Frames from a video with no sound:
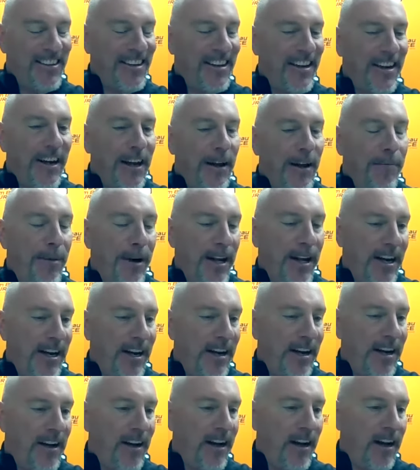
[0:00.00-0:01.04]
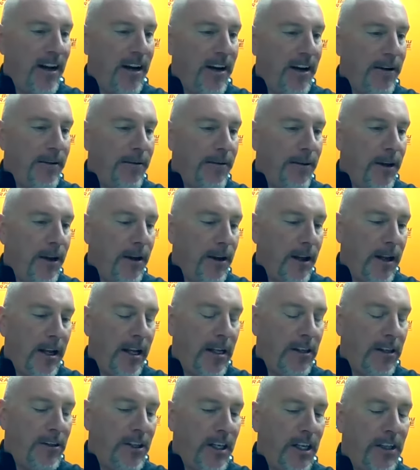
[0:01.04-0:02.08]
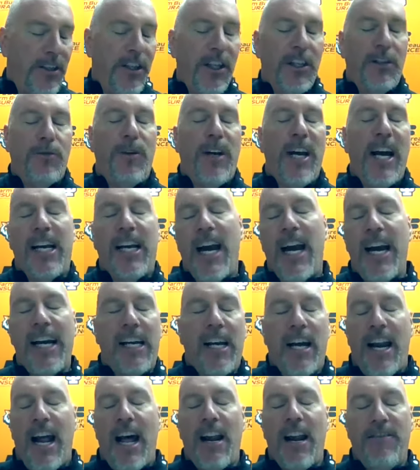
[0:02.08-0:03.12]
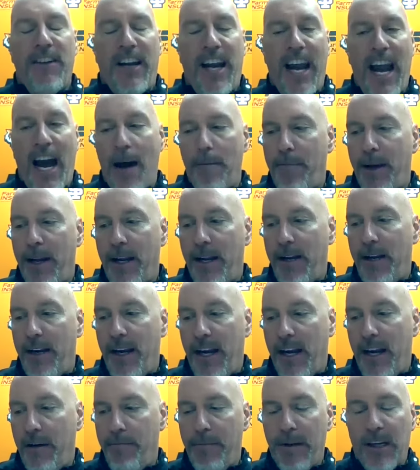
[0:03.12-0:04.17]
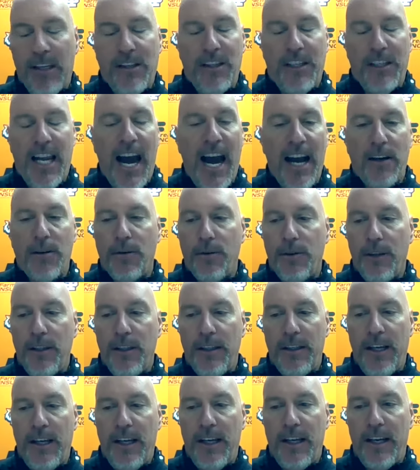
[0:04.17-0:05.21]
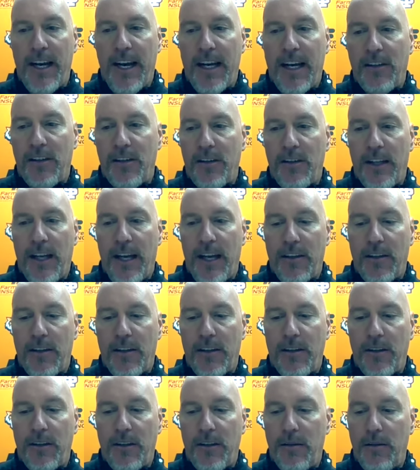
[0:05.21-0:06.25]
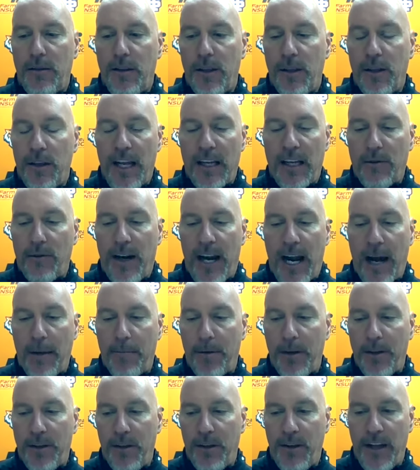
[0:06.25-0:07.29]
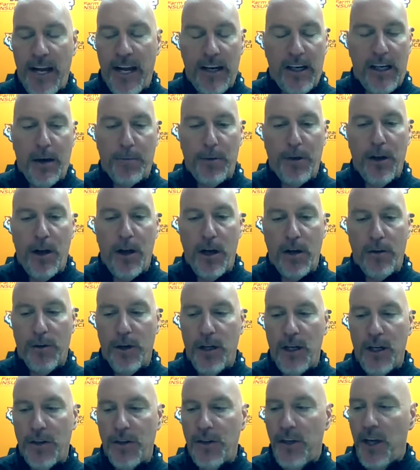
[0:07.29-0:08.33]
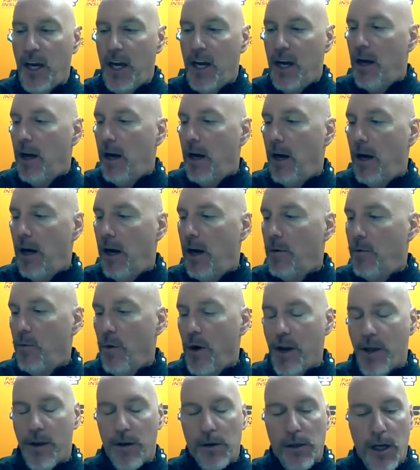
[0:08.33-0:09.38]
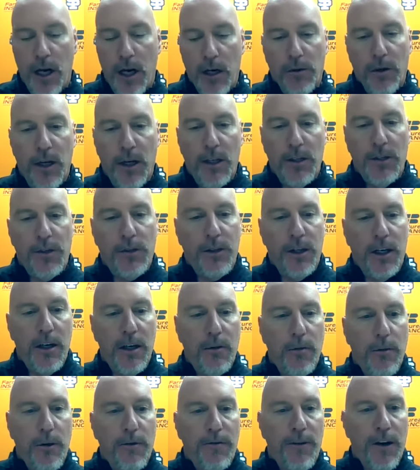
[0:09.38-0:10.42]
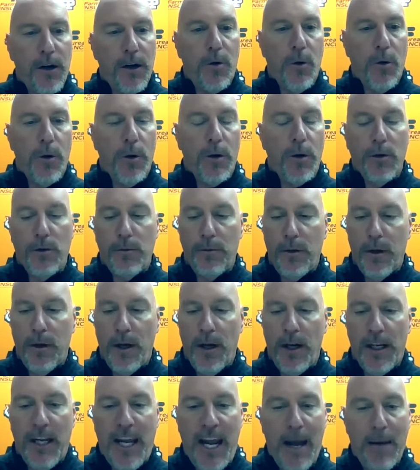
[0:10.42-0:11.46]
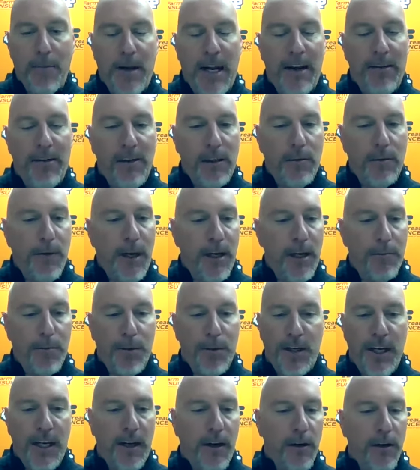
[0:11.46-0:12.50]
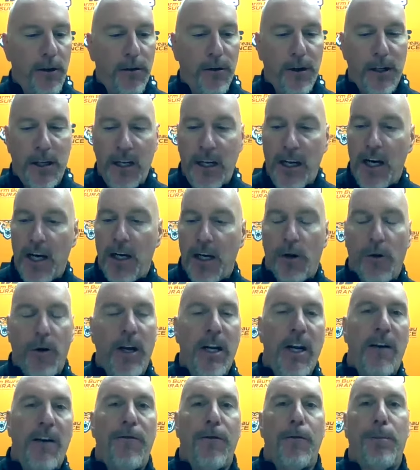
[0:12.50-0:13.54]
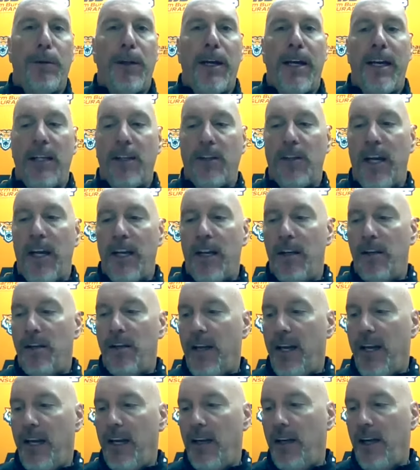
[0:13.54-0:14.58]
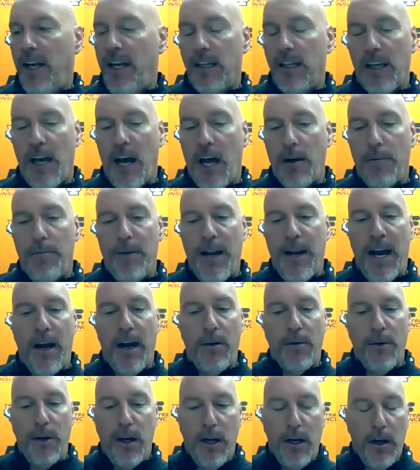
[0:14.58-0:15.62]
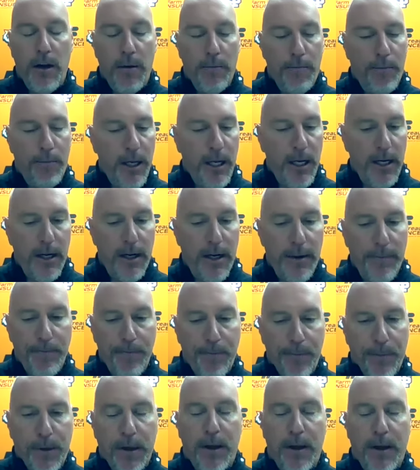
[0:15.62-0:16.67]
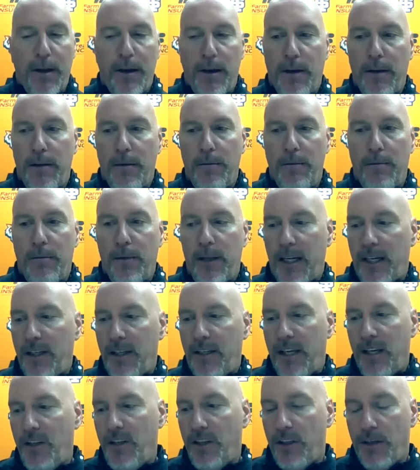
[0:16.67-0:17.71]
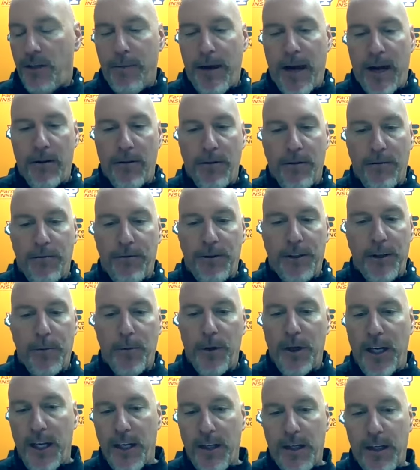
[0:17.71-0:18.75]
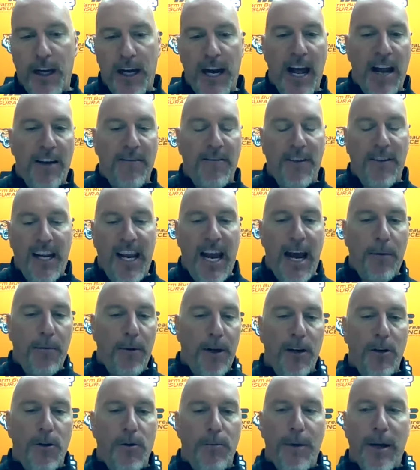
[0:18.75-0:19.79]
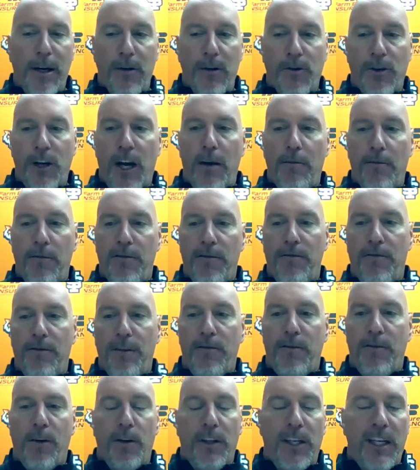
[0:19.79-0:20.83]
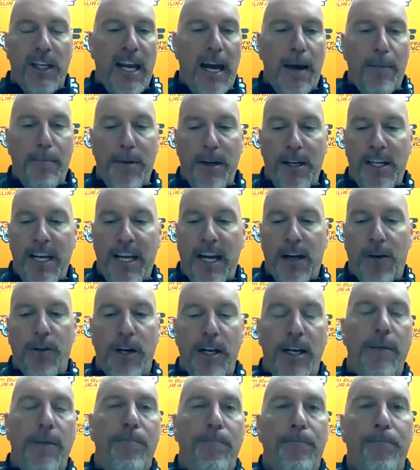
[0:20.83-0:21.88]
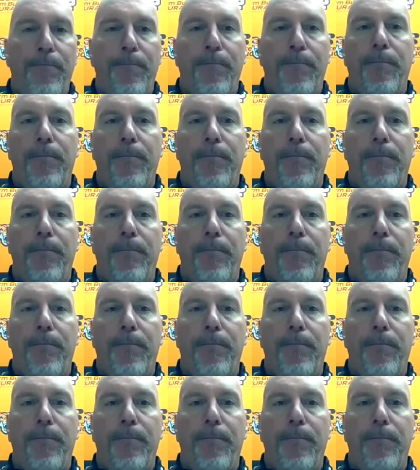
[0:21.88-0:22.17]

that's uh, but uh, uh, it's it's just we got a guy cut out of a gap and and miss a tackle, and and that's that's you know that's what happens. You know, they had a couple long runs on uh, one of their long runs, uh, one of our corners, uh, Cam Davis, made a particularly great effort play and, and, and got him down. But uh, like I said, just a matter of someone getting cut out of a gap. We got to do a better job of, of holding gap integrity.